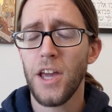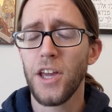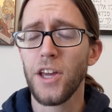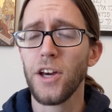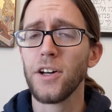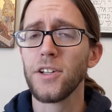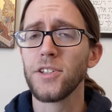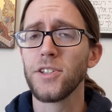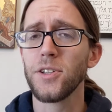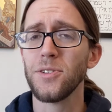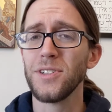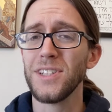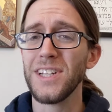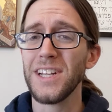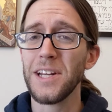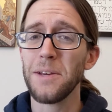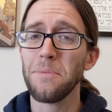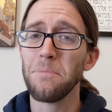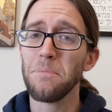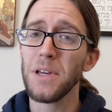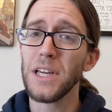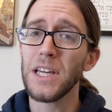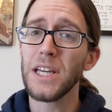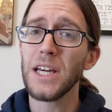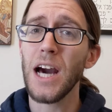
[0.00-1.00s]
He also did
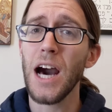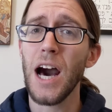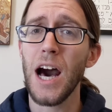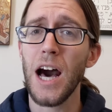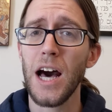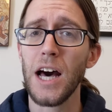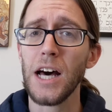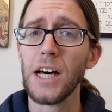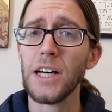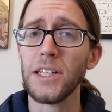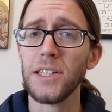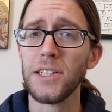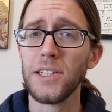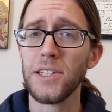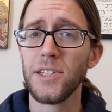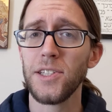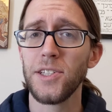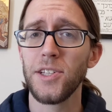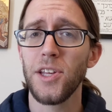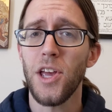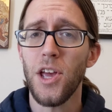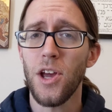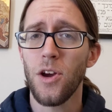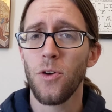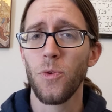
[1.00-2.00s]
it
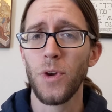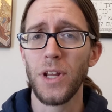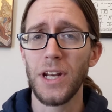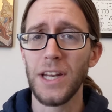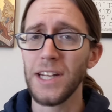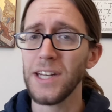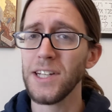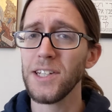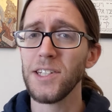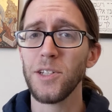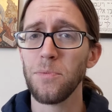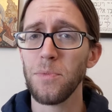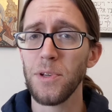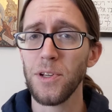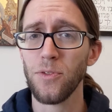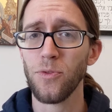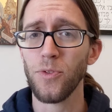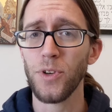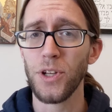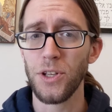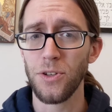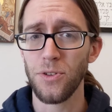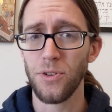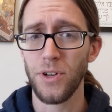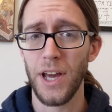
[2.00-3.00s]
because we needed to be
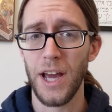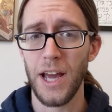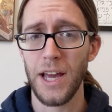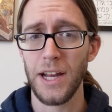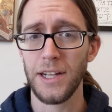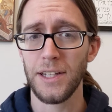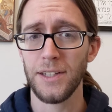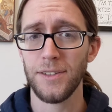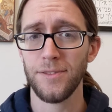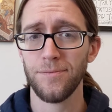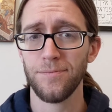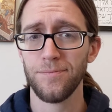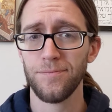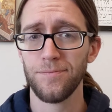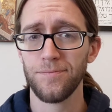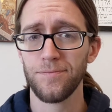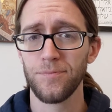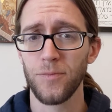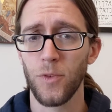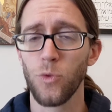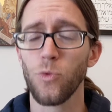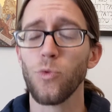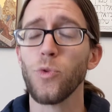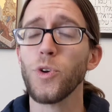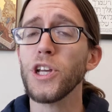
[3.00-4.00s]
reunited,
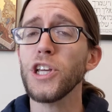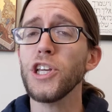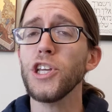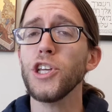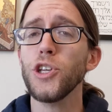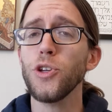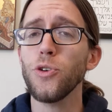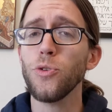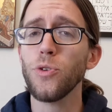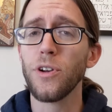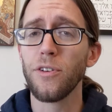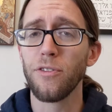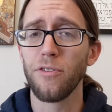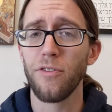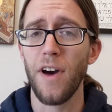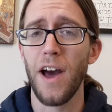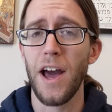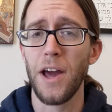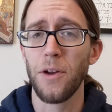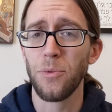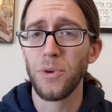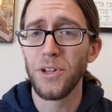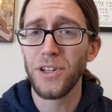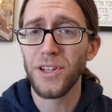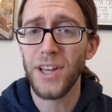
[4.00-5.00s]

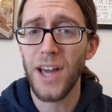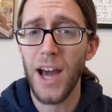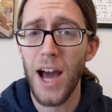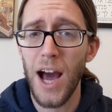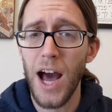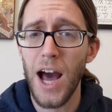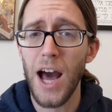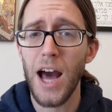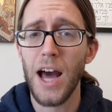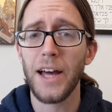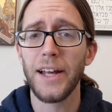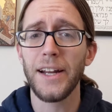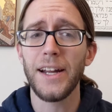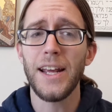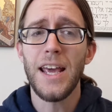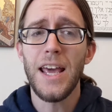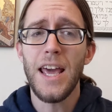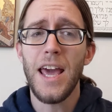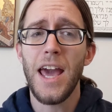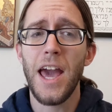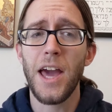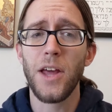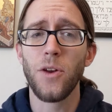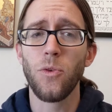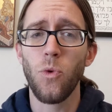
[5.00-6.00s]
reunified with God
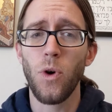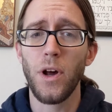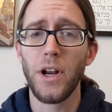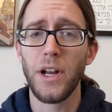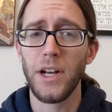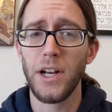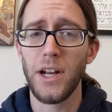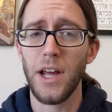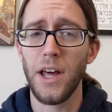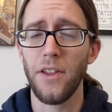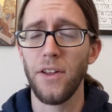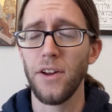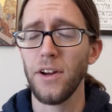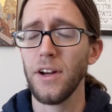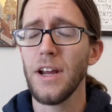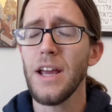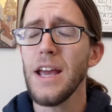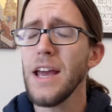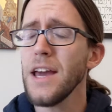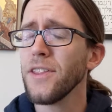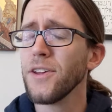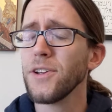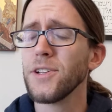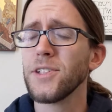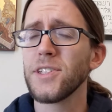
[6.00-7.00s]
and one another.
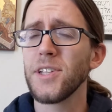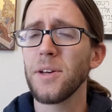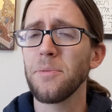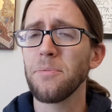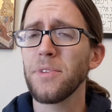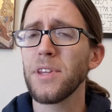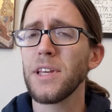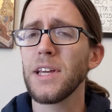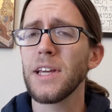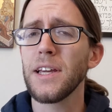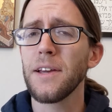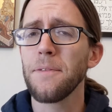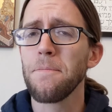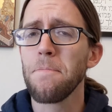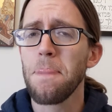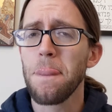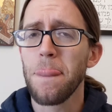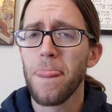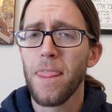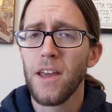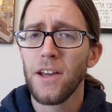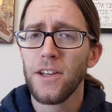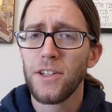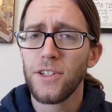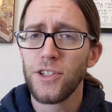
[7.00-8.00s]
There's something
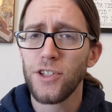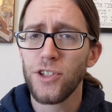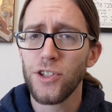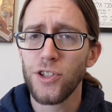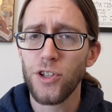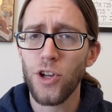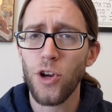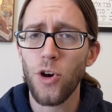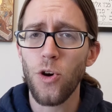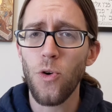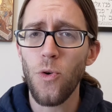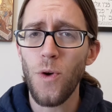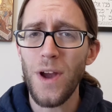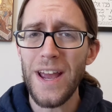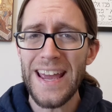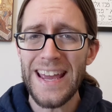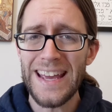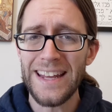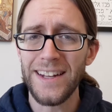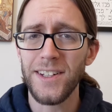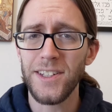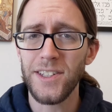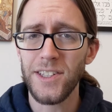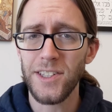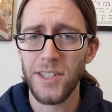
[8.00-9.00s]
so
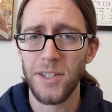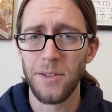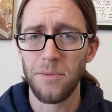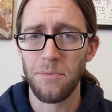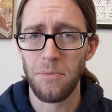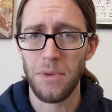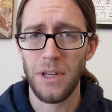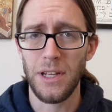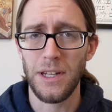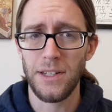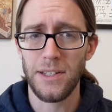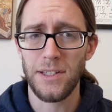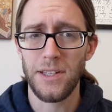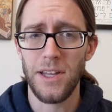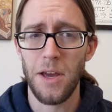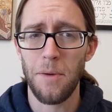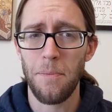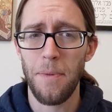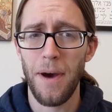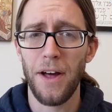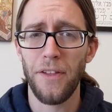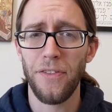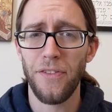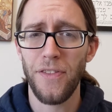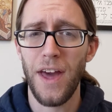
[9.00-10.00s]
intimate
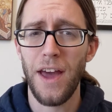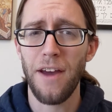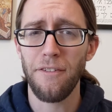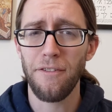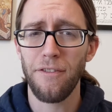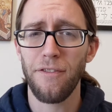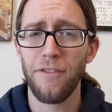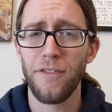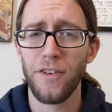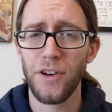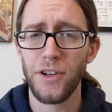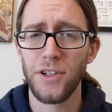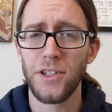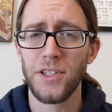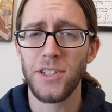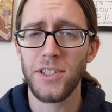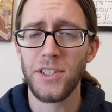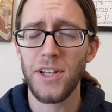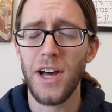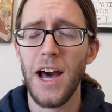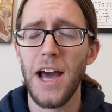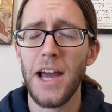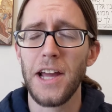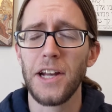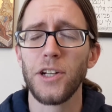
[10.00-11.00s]
about that
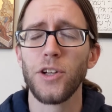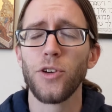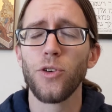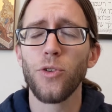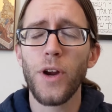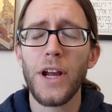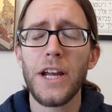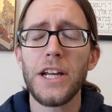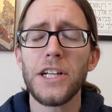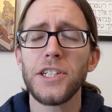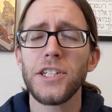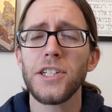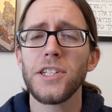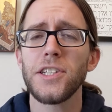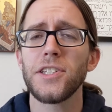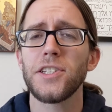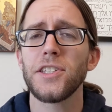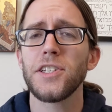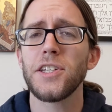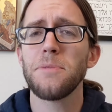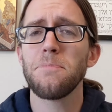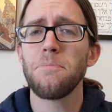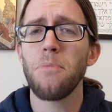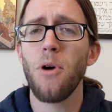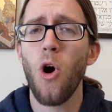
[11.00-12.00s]
first line
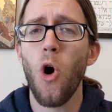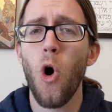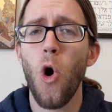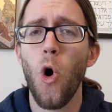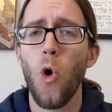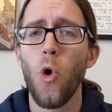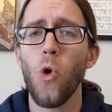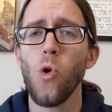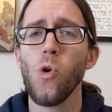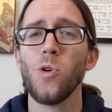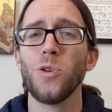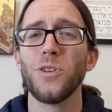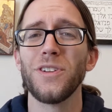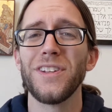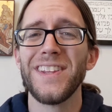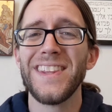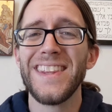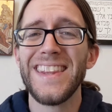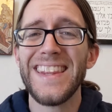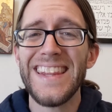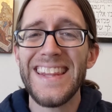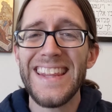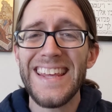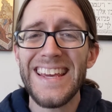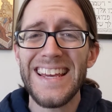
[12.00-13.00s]
graciously behold
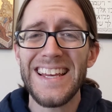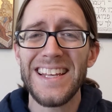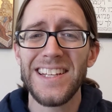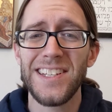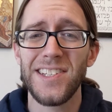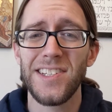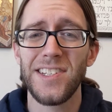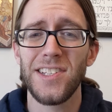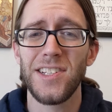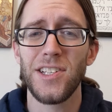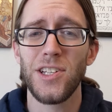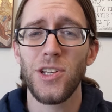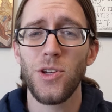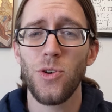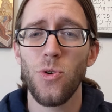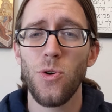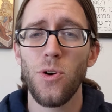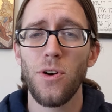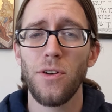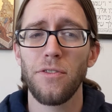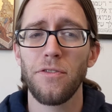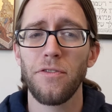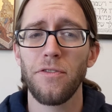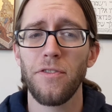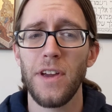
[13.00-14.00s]
this
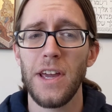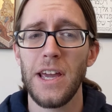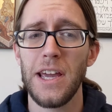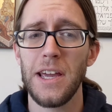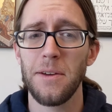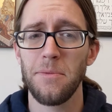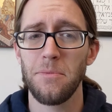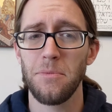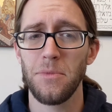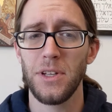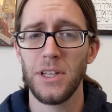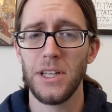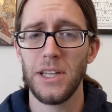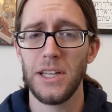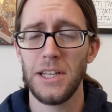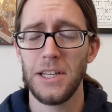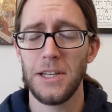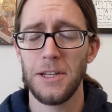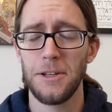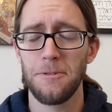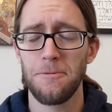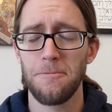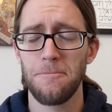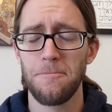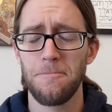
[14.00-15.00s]
your family.